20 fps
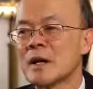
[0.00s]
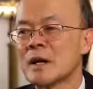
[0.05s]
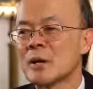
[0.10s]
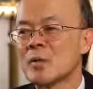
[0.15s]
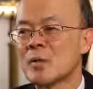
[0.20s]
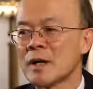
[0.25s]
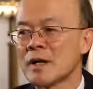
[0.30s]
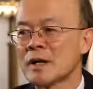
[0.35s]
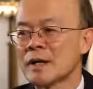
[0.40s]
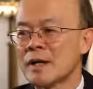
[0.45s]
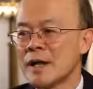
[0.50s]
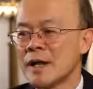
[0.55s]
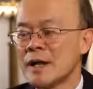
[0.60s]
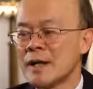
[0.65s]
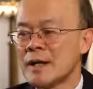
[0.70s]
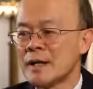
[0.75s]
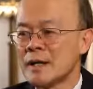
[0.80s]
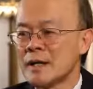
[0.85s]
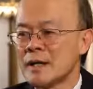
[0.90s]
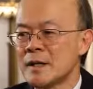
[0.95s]
What
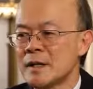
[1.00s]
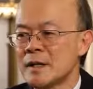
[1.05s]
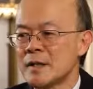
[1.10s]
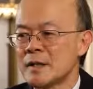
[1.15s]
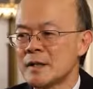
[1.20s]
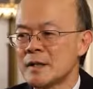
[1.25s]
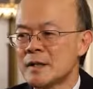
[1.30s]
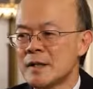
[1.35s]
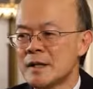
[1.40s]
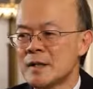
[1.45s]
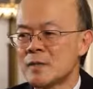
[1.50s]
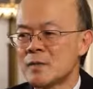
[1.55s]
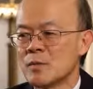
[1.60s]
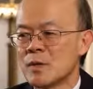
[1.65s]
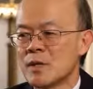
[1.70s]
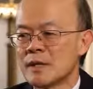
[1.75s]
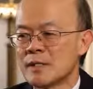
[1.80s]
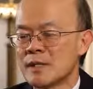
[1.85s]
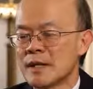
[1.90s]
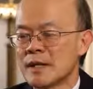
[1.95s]
they did
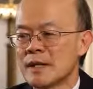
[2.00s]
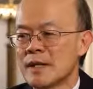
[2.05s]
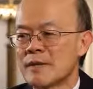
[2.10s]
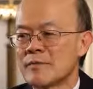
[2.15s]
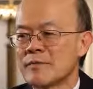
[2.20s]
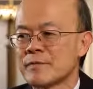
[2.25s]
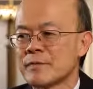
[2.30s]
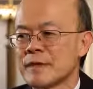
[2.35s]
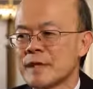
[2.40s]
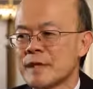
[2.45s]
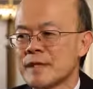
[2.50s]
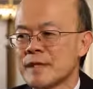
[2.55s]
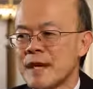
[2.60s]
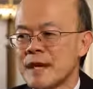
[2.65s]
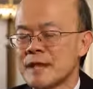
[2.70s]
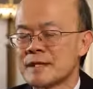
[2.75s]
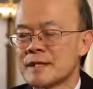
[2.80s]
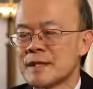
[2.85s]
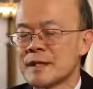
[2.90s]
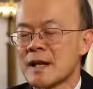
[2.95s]
was that they
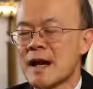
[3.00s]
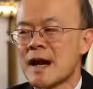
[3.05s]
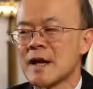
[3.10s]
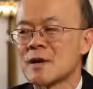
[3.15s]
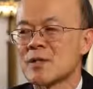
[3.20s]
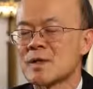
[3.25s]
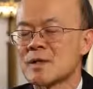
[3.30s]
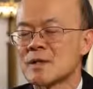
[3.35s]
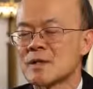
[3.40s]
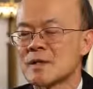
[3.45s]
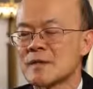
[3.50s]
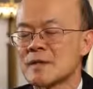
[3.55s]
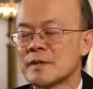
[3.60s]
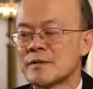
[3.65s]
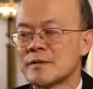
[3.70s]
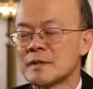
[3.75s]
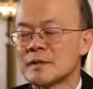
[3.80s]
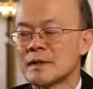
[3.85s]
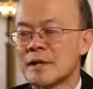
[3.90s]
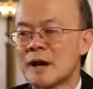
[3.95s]
tested hundreds of
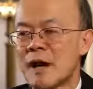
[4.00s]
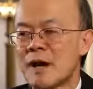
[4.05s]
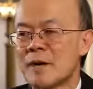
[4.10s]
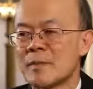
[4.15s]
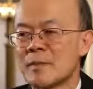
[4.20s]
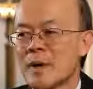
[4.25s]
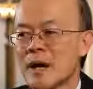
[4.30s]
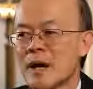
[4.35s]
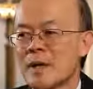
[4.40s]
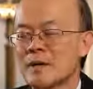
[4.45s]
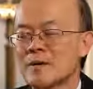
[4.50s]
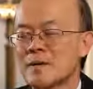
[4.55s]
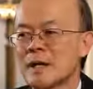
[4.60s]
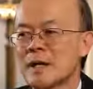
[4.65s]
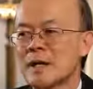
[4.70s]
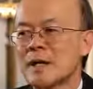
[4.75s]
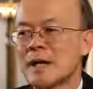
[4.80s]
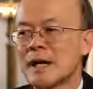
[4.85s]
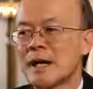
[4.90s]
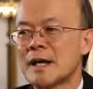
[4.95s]
different compounds,
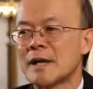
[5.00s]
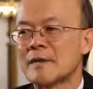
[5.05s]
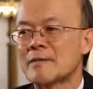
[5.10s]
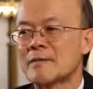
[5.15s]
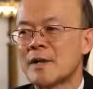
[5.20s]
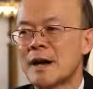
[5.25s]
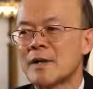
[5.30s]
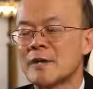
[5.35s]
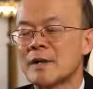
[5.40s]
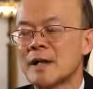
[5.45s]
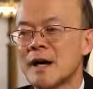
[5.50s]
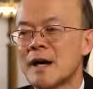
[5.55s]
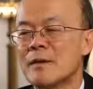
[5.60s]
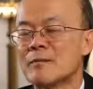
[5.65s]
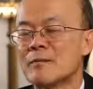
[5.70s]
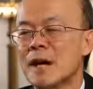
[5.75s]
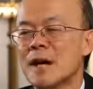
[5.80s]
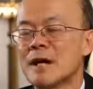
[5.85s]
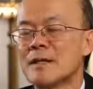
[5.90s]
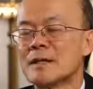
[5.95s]
and they found that
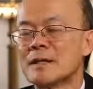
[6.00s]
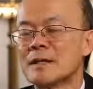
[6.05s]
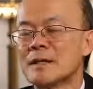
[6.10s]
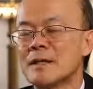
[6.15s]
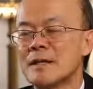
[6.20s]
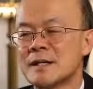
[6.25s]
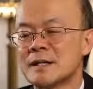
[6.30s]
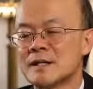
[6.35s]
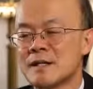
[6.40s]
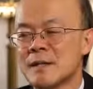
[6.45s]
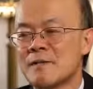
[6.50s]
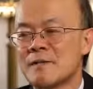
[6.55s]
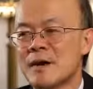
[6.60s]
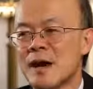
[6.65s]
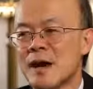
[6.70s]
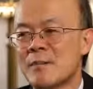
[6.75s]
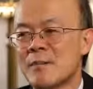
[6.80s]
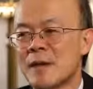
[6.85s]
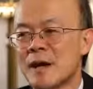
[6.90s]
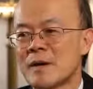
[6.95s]
among the list of
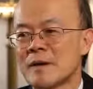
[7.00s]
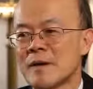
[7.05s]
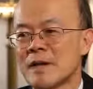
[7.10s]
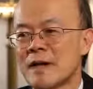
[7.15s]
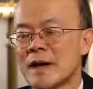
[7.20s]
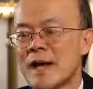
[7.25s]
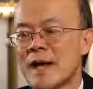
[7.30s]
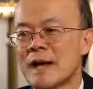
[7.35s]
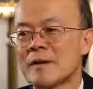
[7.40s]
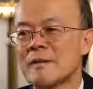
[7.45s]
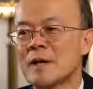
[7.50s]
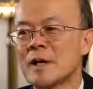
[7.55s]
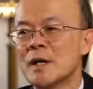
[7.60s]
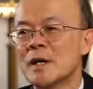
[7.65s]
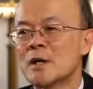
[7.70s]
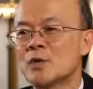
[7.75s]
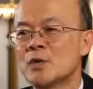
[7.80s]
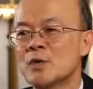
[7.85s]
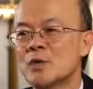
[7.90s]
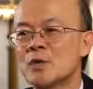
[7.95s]
compounds that they have,
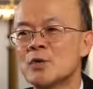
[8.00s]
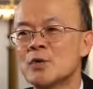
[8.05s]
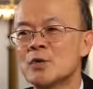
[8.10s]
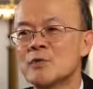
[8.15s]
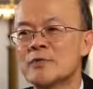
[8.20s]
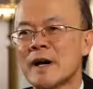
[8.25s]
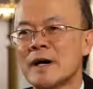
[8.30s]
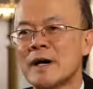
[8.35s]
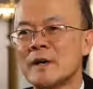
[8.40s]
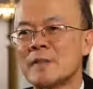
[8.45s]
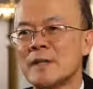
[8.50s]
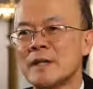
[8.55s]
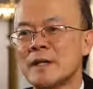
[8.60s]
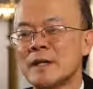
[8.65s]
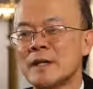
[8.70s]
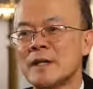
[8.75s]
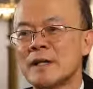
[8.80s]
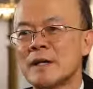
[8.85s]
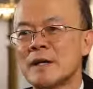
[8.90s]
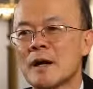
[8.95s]
2 vitamin
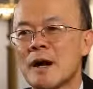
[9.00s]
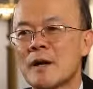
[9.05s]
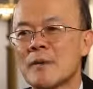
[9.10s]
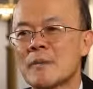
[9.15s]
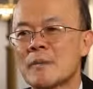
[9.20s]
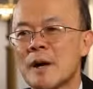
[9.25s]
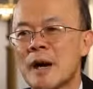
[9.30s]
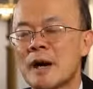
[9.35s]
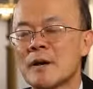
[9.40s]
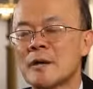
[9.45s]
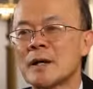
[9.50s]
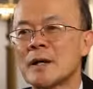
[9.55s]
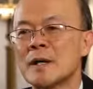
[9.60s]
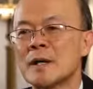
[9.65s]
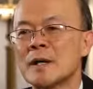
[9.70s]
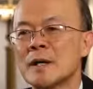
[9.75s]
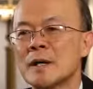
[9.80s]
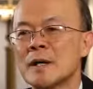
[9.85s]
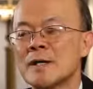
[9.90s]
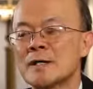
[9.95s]
E compound
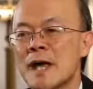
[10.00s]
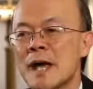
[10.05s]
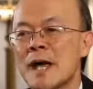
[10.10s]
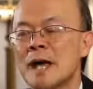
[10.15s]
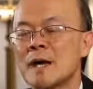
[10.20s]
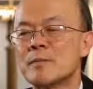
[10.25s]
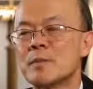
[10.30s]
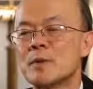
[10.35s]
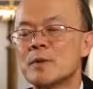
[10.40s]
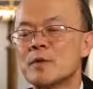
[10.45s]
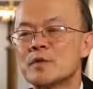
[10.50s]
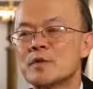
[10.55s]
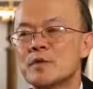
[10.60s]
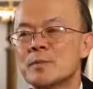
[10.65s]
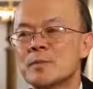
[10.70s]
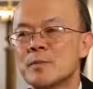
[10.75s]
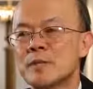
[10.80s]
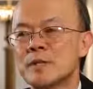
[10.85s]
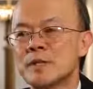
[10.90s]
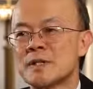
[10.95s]
is able to
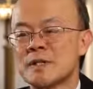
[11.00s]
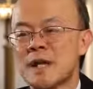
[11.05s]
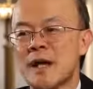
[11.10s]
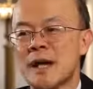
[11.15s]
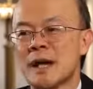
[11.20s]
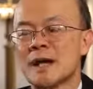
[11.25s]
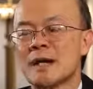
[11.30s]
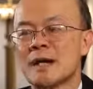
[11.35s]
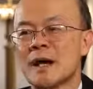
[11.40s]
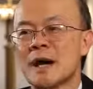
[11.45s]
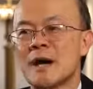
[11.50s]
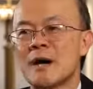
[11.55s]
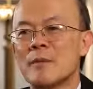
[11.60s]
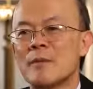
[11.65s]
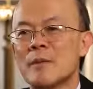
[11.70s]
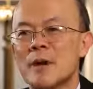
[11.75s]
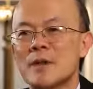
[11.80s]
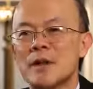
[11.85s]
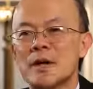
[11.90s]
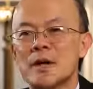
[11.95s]
protect
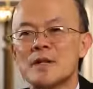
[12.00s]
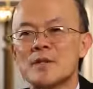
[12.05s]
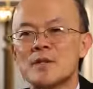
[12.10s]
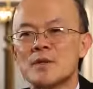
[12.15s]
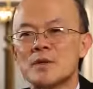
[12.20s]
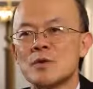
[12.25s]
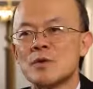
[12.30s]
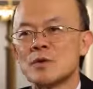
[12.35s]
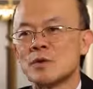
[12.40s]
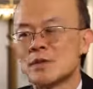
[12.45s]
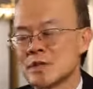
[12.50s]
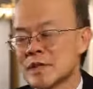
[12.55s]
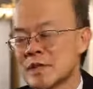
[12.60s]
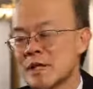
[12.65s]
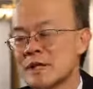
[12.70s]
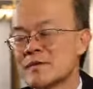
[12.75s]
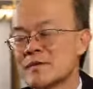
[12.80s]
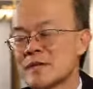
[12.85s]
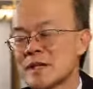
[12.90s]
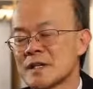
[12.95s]
American soldiers,
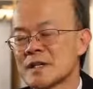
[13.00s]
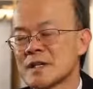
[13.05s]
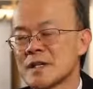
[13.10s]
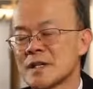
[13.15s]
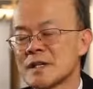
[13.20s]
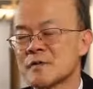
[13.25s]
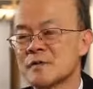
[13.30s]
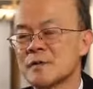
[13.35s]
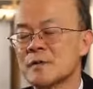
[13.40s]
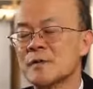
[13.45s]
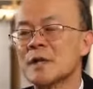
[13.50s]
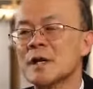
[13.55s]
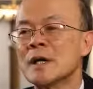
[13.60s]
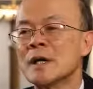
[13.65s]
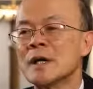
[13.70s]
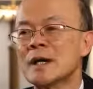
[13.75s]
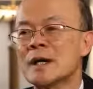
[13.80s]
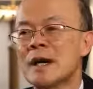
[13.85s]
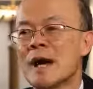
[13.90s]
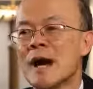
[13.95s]
if successful,
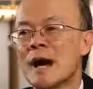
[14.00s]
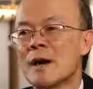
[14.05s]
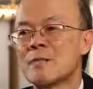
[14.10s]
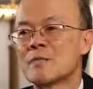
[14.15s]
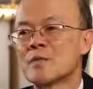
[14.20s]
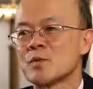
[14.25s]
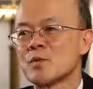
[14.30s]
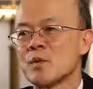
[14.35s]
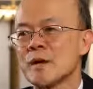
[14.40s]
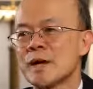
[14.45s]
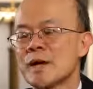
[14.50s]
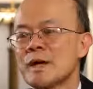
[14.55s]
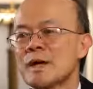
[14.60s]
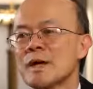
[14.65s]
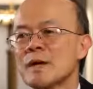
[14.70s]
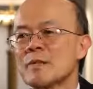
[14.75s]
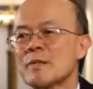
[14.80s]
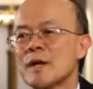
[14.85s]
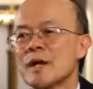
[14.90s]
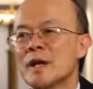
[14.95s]
in harm's way
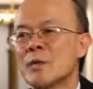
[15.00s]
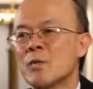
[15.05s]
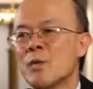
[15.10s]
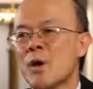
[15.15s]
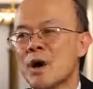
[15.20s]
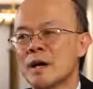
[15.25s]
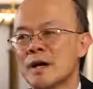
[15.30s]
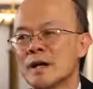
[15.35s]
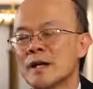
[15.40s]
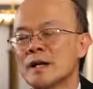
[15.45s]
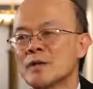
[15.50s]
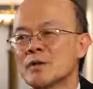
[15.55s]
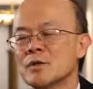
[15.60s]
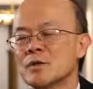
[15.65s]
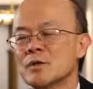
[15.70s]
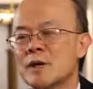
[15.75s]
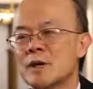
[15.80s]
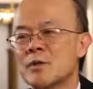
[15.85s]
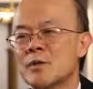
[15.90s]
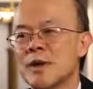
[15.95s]
when they walk
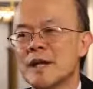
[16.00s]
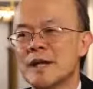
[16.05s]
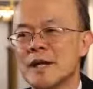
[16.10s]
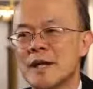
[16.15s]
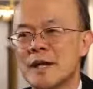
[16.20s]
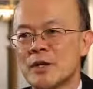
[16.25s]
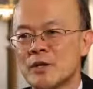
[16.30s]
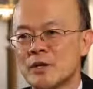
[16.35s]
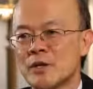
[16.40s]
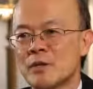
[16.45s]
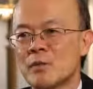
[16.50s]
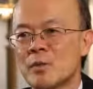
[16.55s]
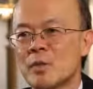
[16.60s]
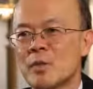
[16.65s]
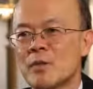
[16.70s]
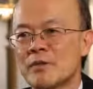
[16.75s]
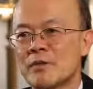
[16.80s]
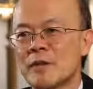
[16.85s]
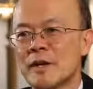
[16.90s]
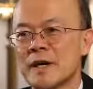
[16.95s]
into a radiation
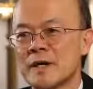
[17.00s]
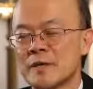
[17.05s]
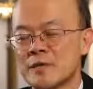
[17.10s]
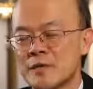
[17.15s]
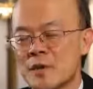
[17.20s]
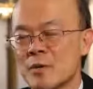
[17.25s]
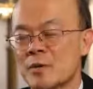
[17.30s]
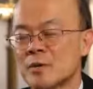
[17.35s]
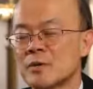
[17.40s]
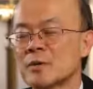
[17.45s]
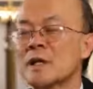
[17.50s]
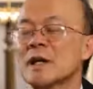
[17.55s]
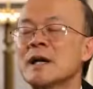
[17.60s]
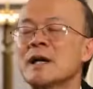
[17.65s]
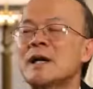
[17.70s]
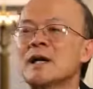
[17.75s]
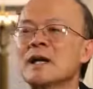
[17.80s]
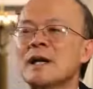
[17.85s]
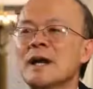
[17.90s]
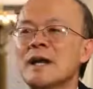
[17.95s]
warfare zone.
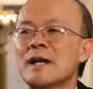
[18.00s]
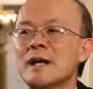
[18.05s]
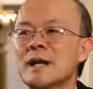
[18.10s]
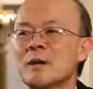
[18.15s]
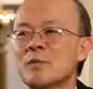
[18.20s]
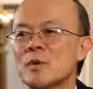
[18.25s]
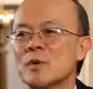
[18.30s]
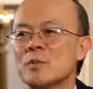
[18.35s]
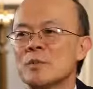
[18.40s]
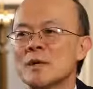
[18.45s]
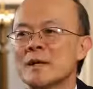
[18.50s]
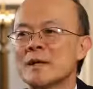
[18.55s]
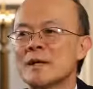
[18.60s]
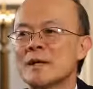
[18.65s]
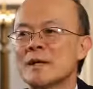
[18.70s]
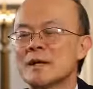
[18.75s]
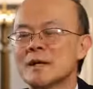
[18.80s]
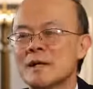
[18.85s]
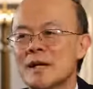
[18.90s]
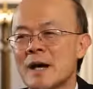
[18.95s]
and that would
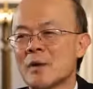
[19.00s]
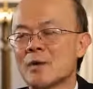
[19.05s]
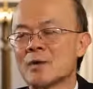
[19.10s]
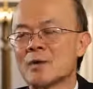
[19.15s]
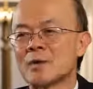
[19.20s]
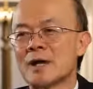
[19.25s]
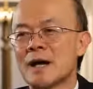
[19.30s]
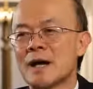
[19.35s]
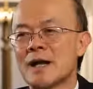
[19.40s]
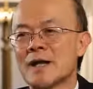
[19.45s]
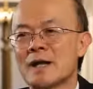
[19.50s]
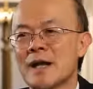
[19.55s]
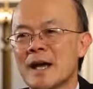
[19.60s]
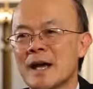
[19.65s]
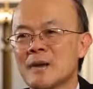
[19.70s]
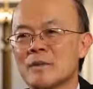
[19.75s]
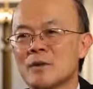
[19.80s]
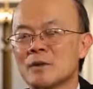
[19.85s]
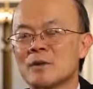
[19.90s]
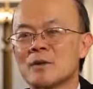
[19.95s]
be delta and
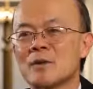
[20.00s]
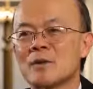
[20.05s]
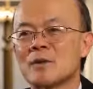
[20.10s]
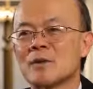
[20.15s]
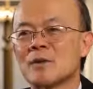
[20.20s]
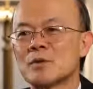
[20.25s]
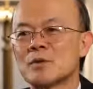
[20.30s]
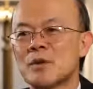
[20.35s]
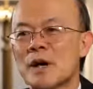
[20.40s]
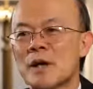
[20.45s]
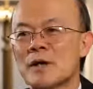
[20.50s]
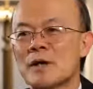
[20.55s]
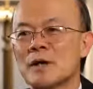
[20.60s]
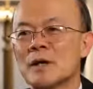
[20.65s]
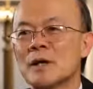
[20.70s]
gamma tocotrienol.